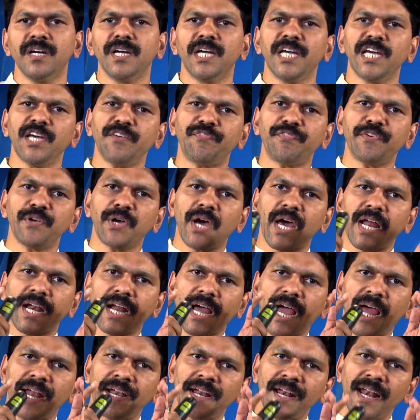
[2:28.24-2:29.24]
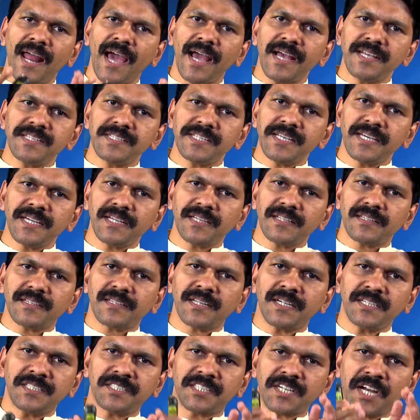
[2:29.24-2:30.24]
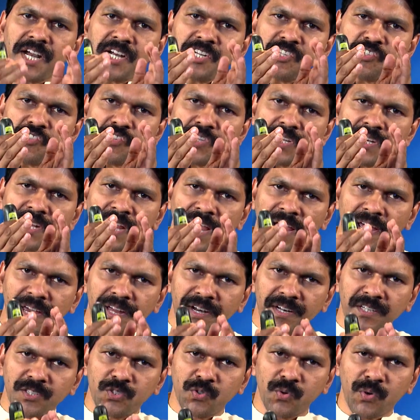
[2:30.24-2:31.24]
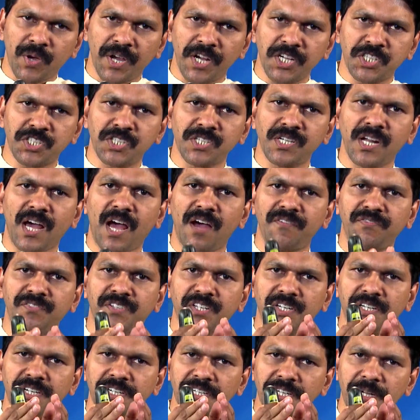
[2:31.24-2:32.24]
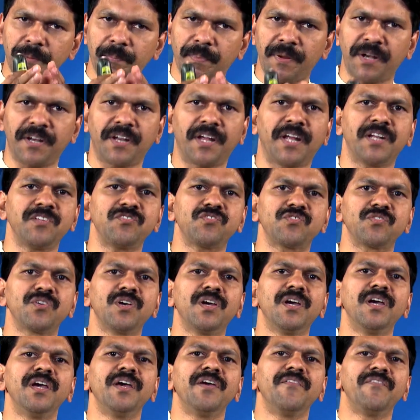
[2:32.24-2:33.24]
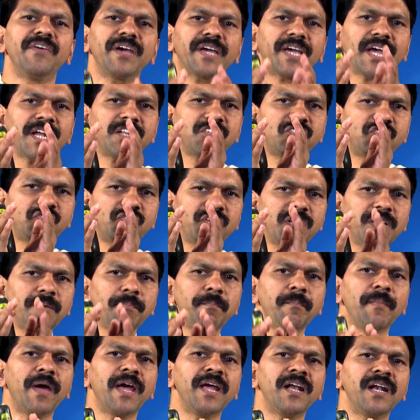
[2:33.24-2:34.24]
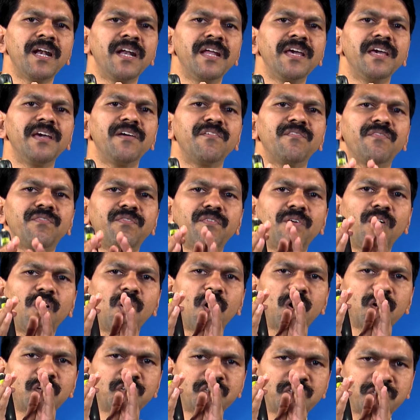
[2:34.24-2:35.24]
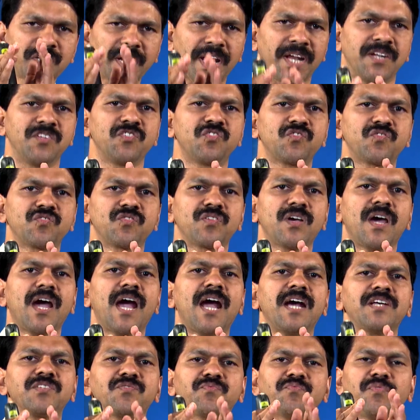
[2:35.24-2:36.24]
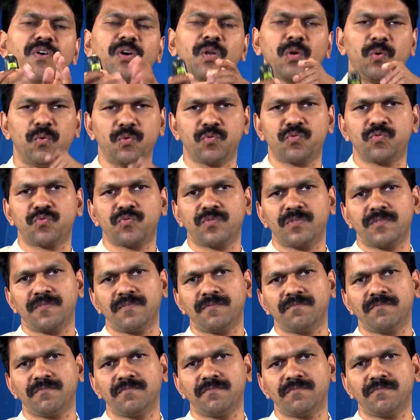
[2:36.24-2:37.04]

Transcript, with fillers: If we are analyzing the trends in higher education after independence, we can see mainly four trends as follows.